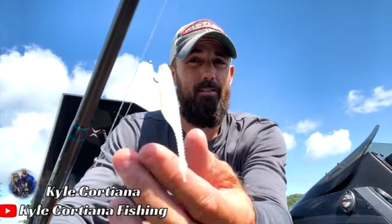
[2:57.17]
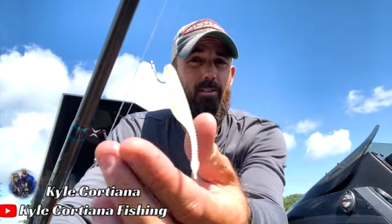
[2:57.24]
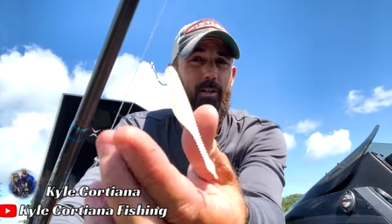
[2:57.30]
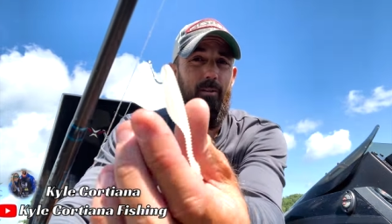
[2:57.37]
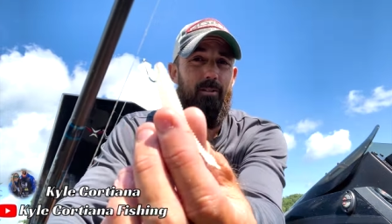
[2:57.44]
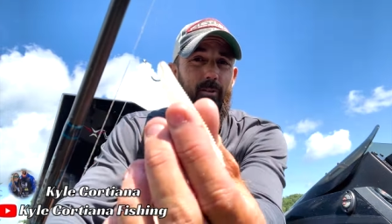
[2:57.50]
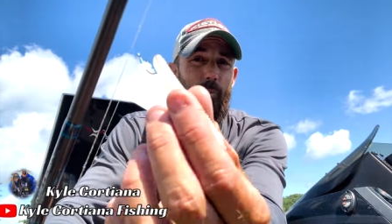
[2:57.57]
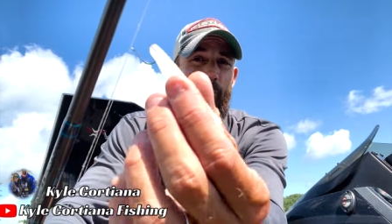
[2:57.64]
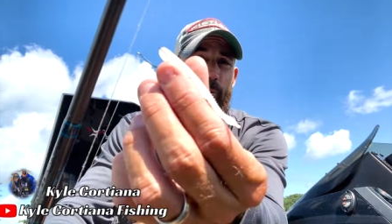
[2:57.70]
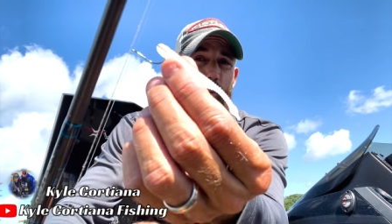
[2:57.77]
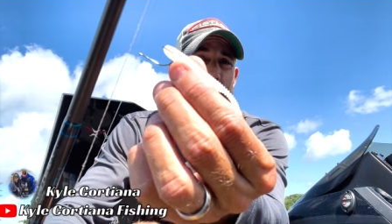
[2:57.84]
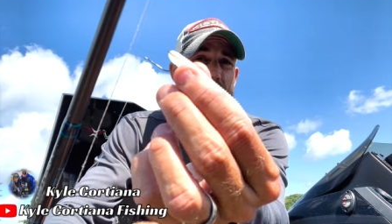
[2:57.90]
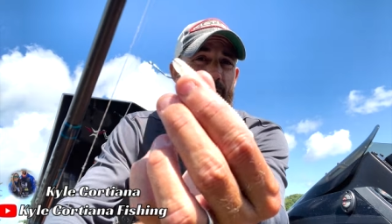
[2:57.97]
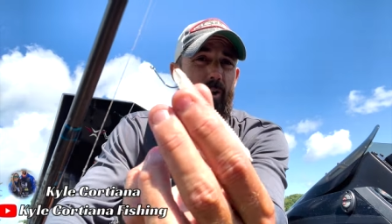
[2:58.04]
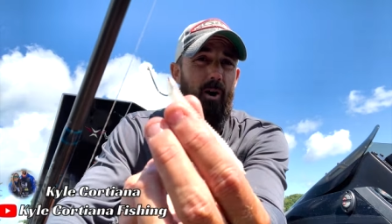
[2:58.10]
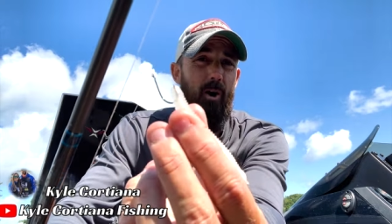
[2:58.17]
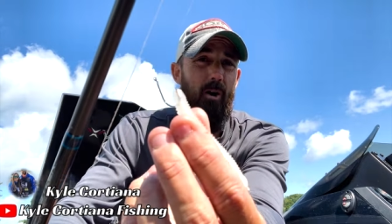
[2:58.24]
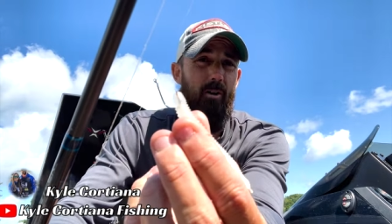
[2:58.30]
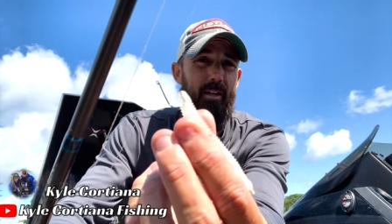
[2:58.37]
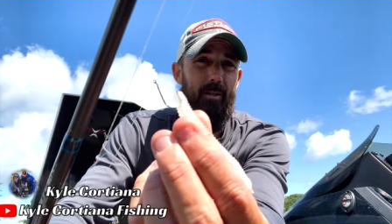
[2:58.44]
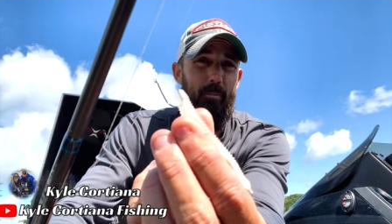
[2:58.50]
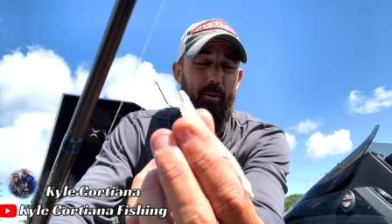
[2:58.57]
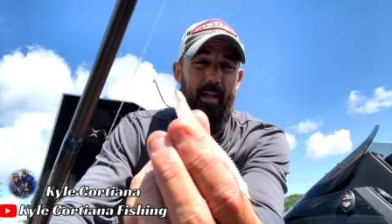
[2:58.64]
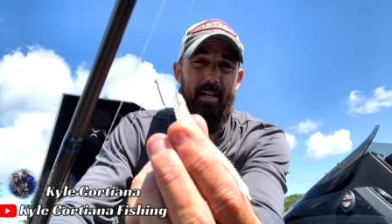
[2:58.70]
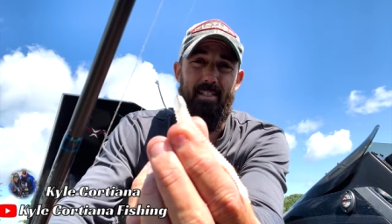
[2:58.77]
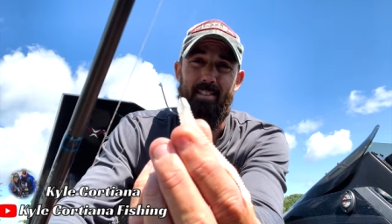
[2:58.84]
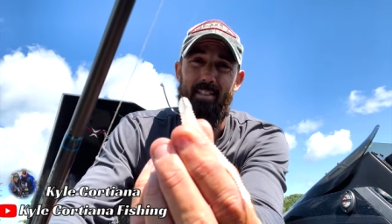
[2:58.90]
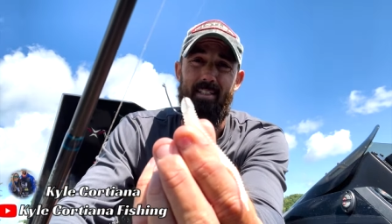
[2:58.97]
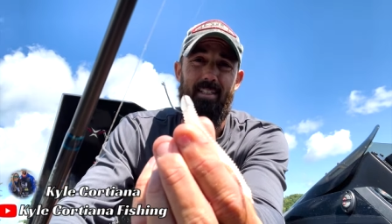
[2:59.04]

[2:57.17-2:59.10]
So it's a real hardy plastic.